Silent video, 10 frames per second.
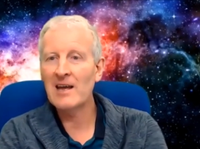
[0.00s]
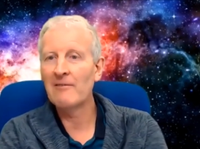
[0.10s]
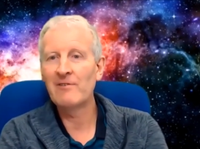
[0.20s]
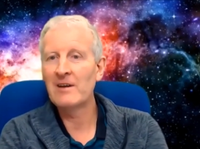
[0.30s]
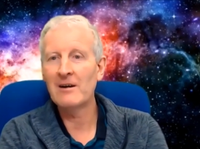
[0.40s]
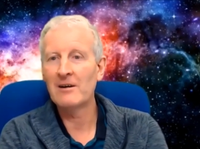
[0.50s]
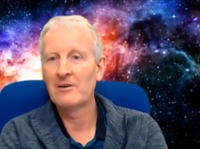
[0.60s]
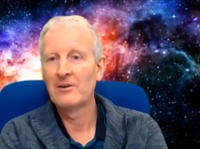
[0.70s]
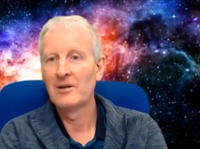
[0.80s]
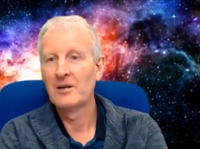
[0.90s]
out fear
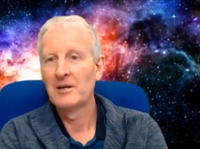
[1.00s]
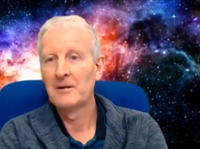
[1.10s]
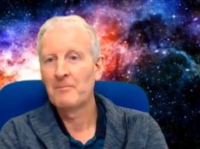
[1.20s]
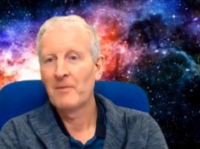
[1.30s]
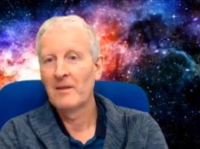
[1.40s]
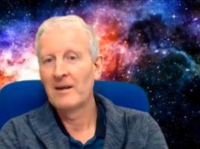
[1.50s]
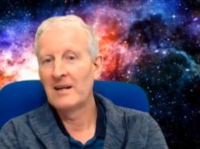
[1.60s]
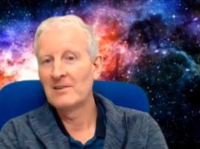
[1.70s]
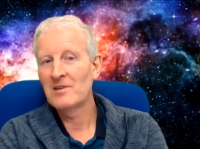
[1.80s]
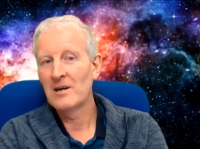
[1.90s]

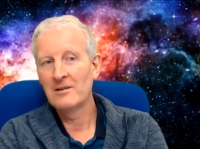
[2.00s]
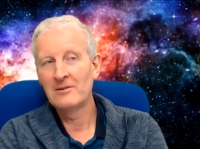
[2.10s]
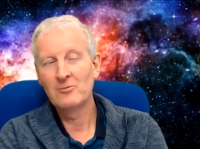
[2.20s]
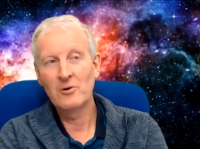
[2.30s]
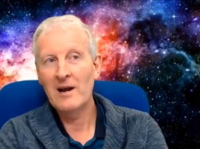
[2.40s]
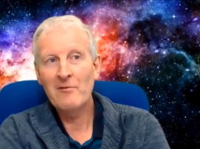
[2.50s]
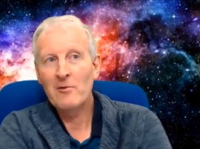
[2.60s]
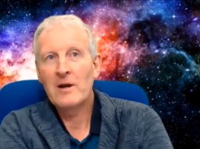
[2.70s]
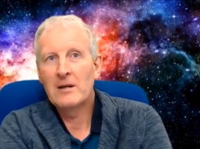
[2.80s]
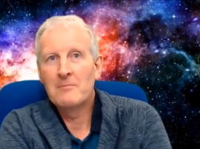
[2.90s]
and so wherever
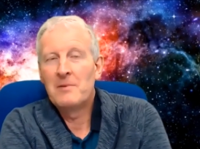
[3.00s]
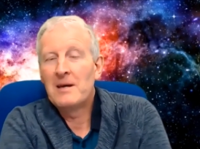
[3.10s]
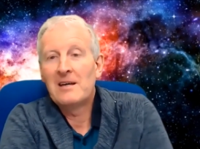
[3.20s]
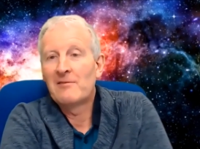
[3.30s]
we're going to be,